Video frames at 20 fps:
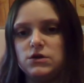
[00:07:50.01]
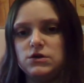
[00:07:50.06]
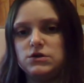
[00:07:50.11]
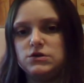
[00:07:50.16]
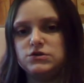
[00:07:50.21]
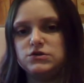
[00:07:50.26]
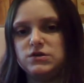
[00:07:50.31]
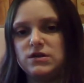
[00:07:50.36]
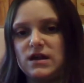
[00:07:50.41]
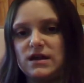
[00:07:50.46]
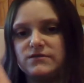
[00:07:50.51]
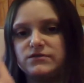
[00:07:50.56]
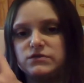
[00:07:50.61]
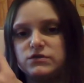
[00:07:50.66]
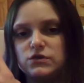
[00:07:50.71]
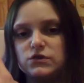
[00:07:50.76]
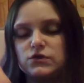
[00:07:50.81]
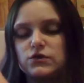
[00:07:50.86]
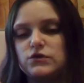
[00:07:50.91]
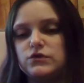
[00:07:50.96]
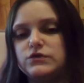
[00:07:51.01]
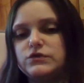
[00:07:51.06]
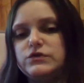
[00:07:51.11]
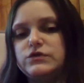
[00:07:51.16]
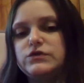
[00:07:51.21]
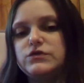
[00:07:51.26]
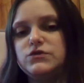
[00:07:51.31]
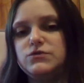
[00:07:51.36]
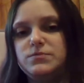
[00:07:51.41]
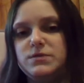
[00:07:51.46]
you should have circled
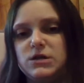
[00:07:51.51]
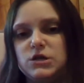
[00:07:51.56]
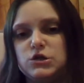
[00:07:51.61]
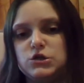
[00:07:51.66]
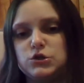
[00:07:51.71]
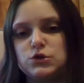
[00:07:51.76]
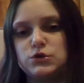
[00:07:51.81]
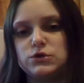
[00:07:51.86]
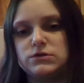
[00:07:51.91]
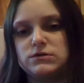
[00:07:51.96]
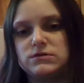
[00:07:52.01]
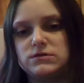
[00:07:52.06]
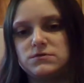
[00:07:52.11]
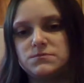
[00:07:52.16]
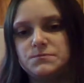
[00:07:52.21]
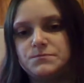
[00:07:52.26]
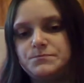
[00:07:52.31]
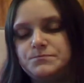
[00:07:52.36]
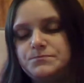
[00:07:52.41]
two pictures.